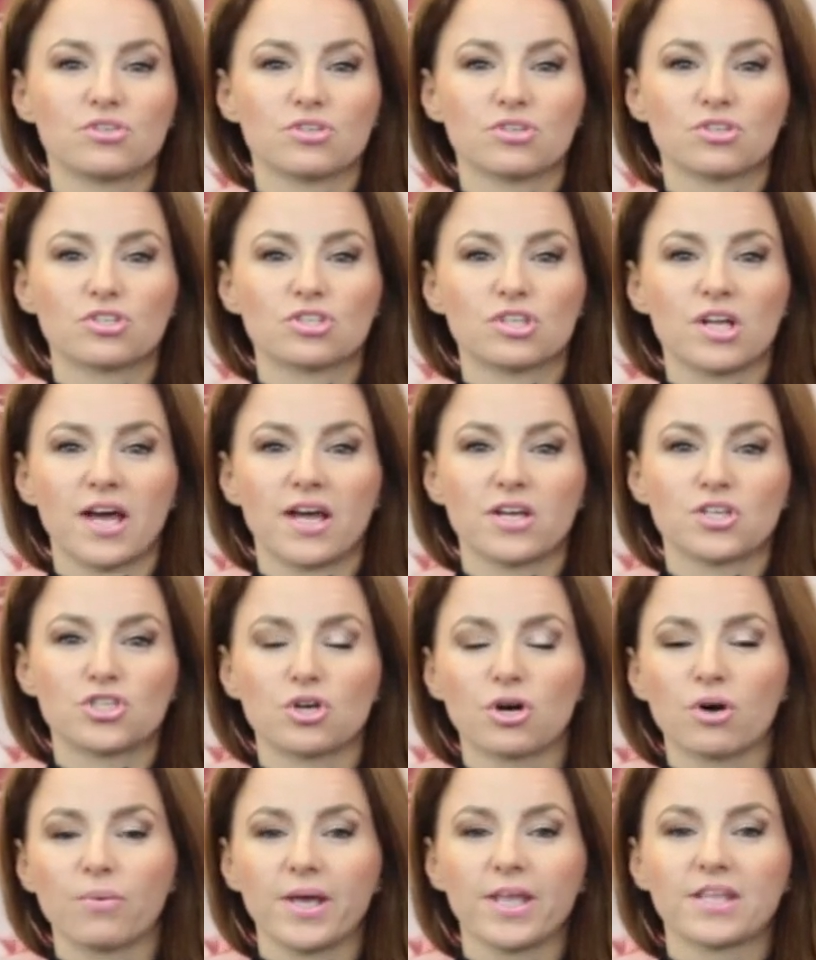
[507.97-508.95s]
just like
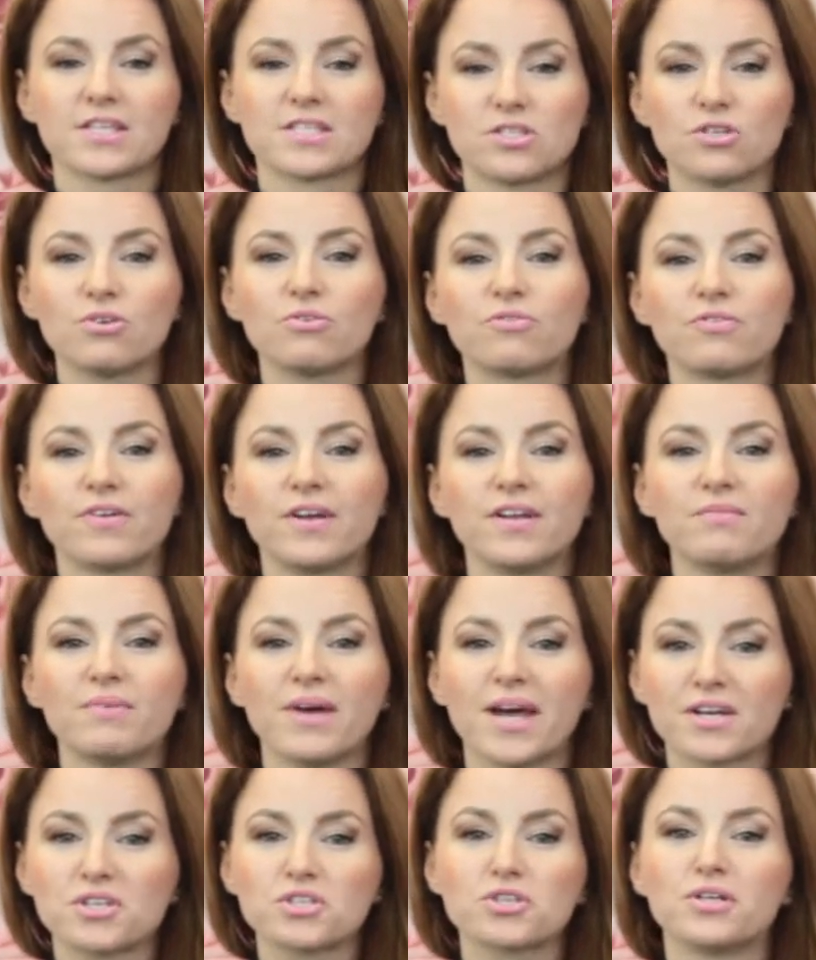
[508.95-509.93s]
chuck away stuff and
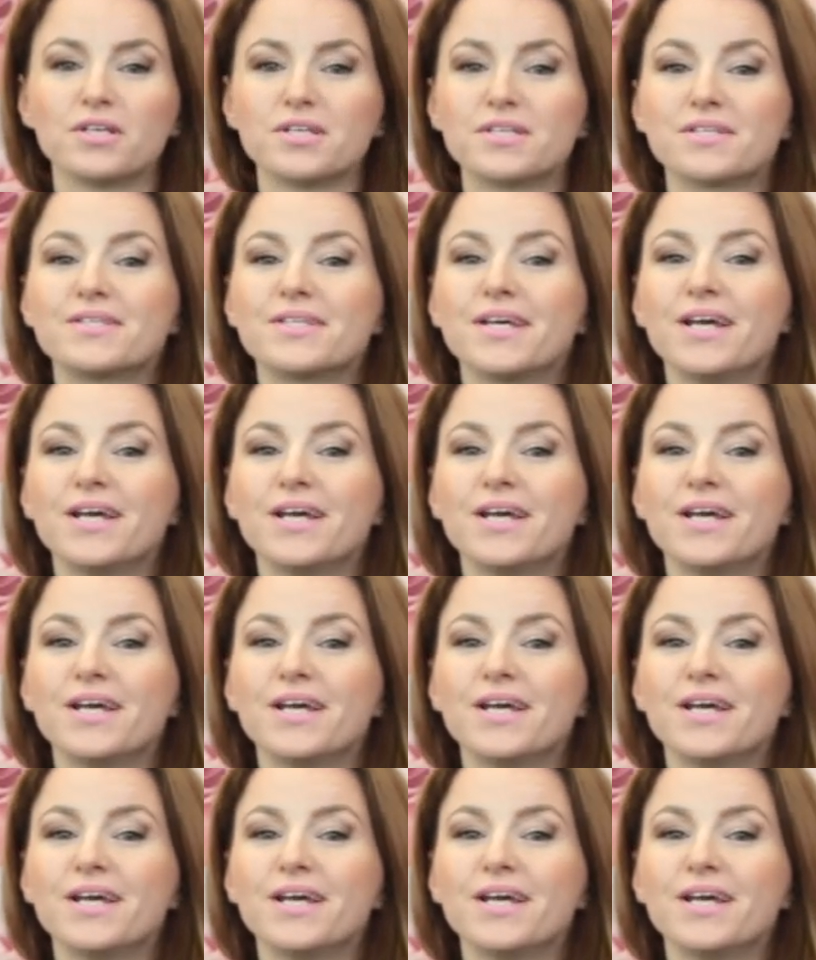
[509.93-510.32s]
we actually